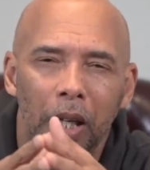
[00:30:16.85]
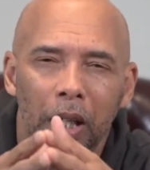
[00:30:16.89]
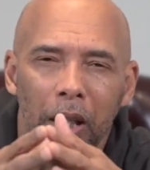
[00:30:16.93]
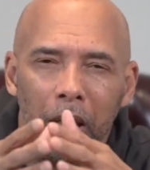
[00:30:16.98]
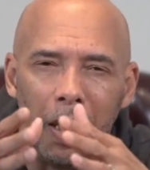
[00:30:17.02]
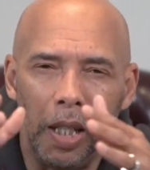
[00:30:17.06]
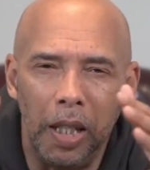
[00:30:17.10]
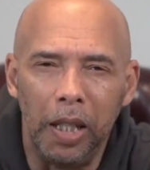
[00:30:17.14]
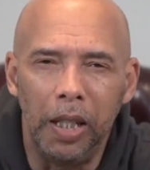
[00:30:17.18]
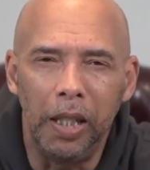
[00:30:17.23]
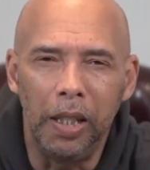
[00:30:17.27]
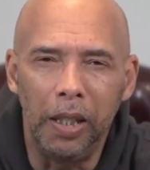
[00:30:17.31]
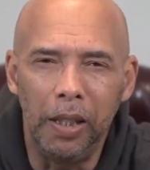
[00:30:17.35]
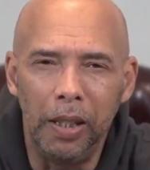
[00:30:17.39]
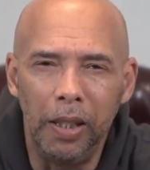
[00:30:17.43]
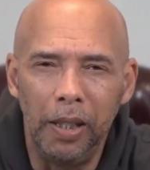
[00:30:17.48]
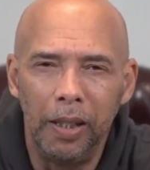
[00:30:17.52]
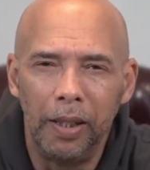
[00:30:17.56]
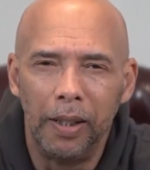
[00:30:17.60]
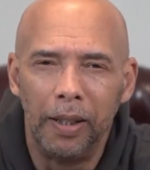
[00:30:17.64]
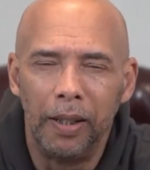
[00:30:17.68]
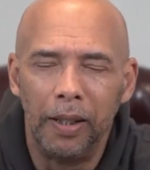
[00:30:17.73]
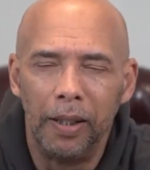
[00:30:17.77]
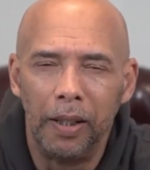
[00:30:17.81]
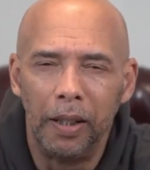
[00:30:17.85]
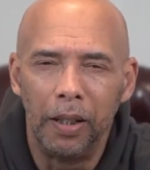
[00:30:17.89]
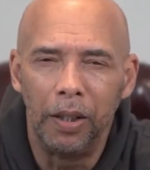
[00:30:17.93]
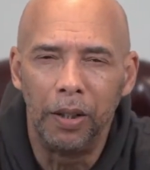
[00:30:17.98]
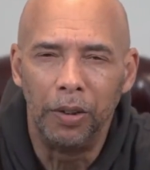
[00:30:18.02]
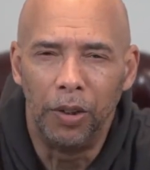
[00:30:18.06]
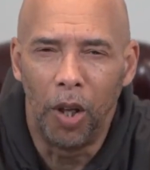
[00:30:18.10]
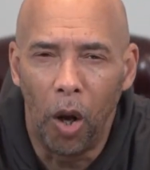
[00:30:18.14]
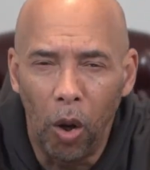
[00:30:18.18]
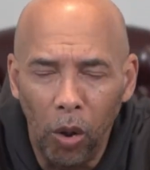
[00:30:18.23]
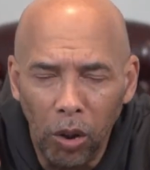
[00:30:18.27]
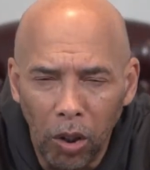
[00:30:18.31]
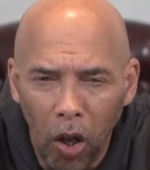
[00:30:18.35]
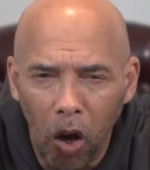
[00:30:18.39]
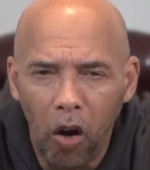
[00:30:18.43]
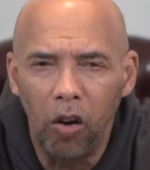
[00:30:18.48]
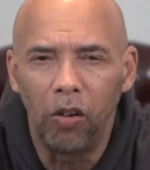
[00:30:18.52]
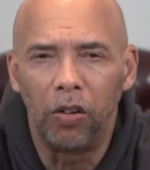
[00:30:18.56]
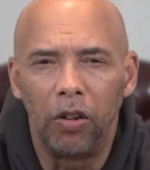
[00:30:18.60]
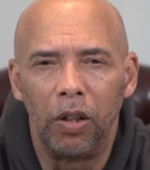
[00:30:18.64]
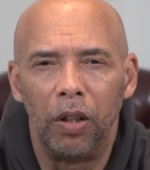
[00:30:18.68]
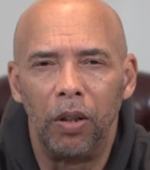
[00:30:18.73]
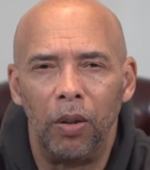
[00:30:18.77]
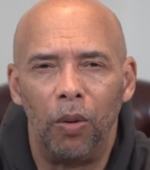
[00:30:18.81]
he no
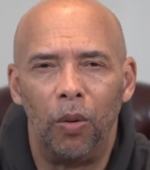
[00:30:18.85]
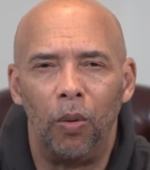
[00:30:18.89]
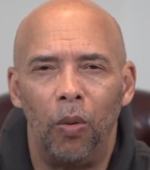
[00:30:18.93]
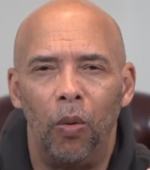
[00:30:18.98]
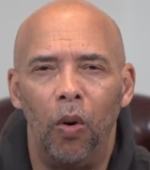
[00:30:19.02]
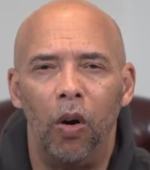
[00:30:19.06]
longer